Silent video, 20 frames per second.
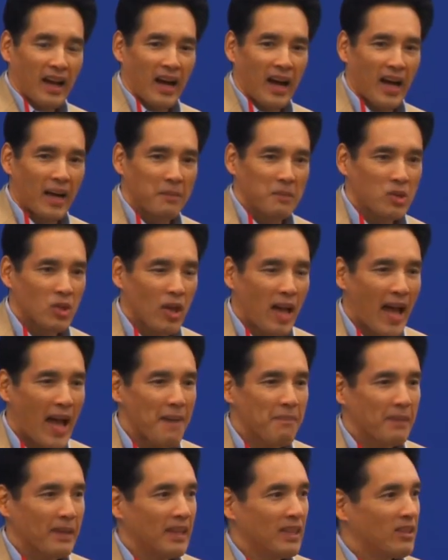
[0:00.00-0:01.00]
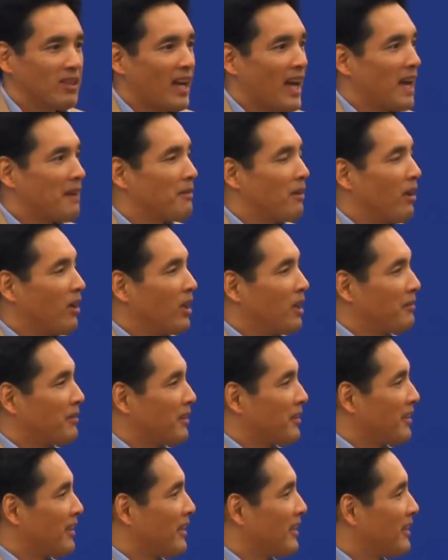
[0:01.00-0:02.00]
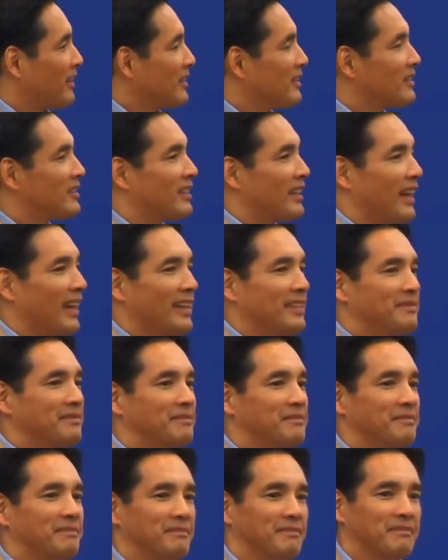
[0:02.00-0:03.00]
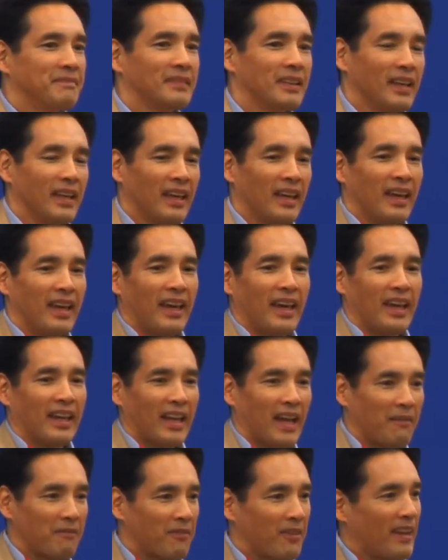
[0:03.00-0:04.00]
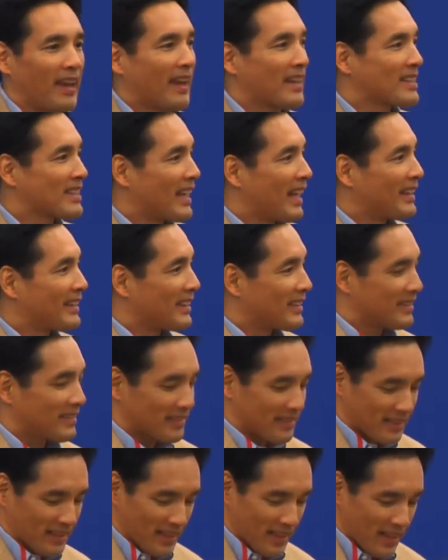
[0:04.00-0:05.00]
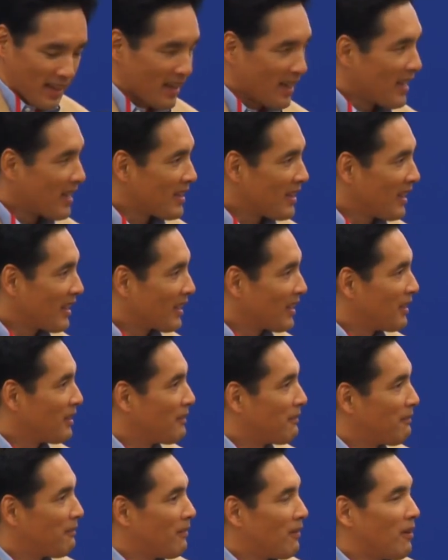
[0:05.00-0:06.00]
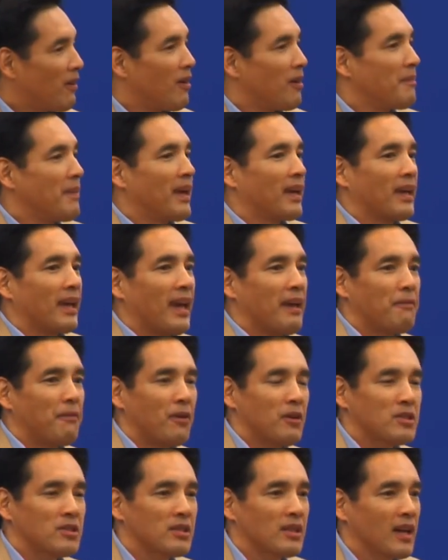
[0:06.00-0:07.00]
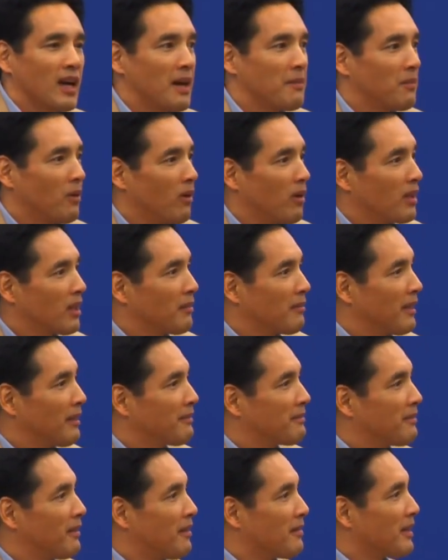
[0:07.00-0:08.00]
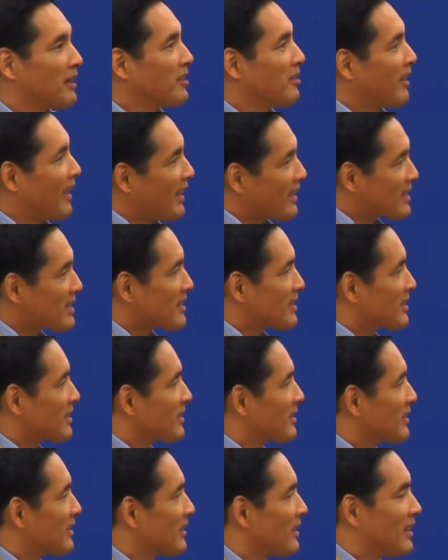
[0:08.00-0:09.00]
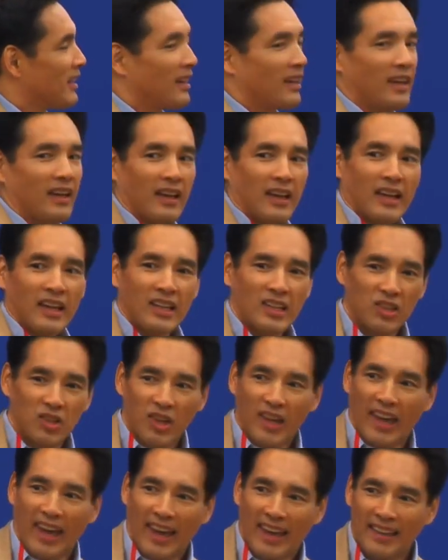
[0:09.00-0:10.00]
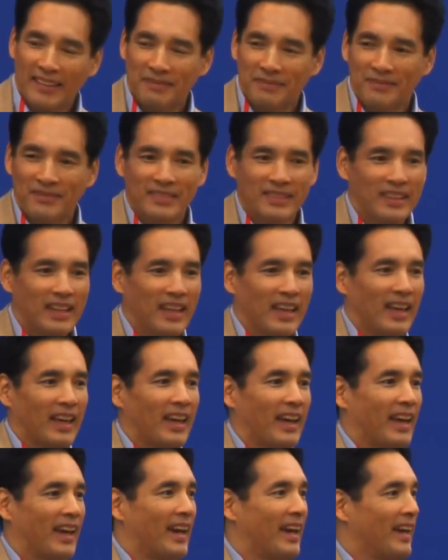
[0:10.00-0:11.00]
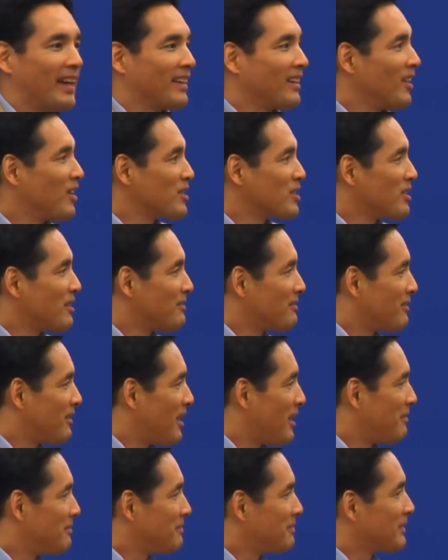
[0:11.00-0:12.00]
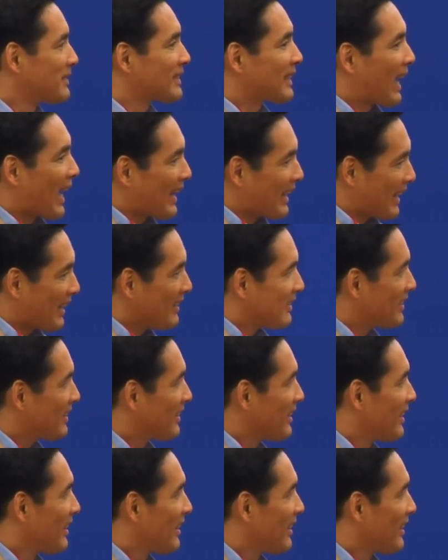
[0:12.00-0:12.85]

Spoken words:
I'm so happy to have all of you here today, and I'm very excited. Thank you for making efforts to come all the way from the US, UK, and also from Thailand,